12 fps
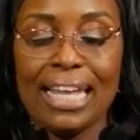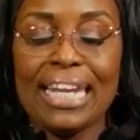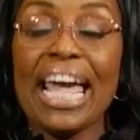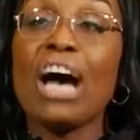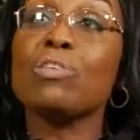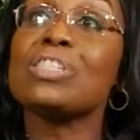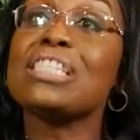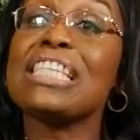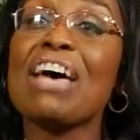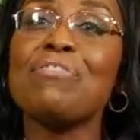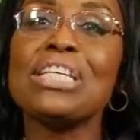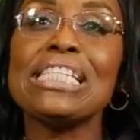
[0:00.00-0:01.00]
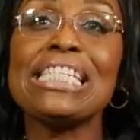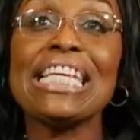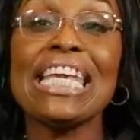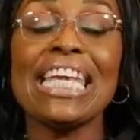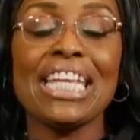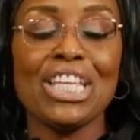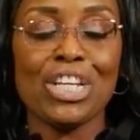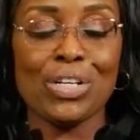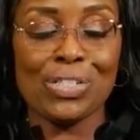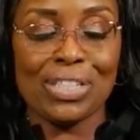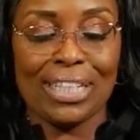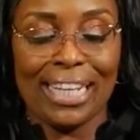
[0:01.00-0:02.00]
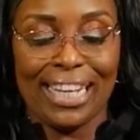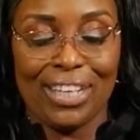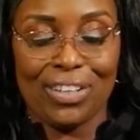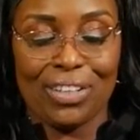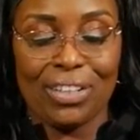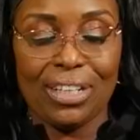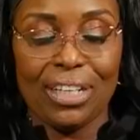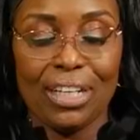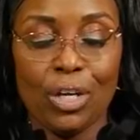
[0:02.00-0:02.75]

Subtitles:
Now, 17 years later,